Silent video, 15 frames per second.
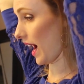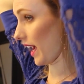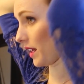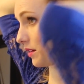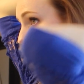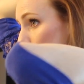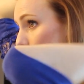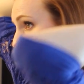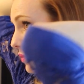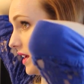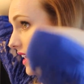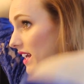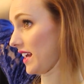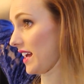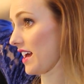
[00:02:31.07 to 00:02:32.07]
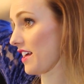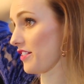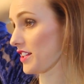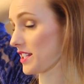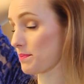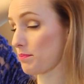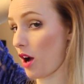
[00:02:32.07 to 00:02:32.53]
I am doing
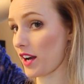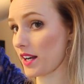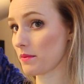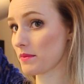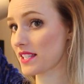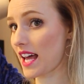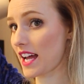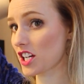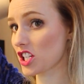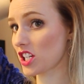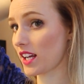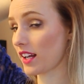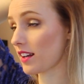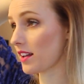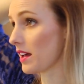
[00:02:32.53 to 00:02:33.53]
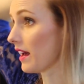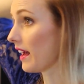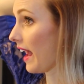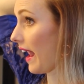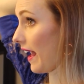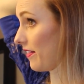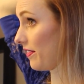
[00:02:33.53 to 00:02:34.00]
this bottom section,
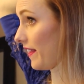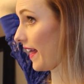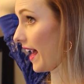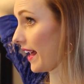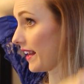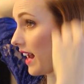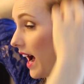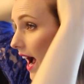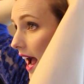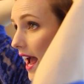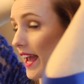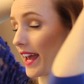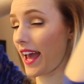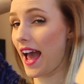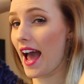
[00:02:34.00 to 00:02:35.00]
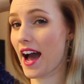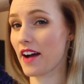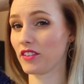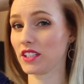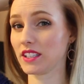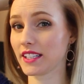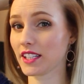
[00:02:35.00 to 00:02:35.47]
and then I
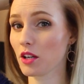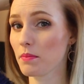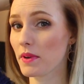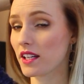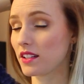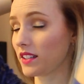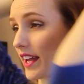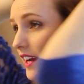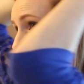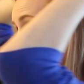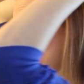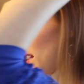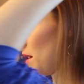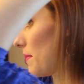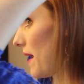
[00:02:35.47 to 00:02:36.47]
have a little bit of layers in the